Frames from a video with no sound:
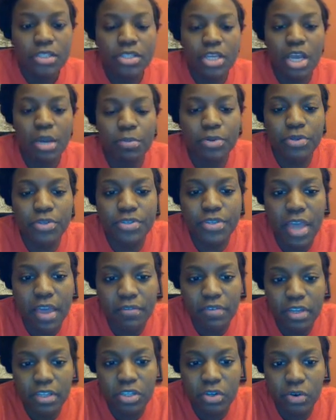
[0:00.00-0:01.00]
Number
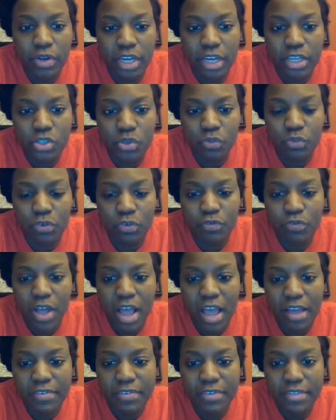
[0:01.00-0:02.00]
7, your answer for
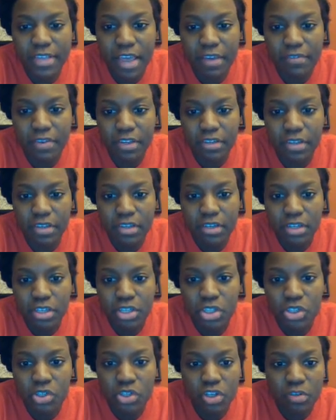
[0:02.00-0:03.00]
5-7
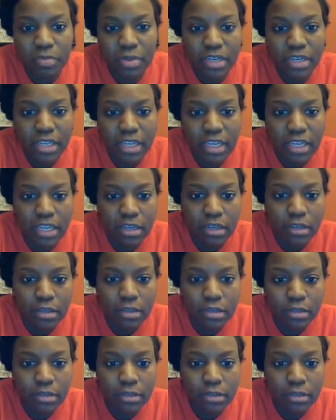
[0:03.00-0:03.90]
should have been E.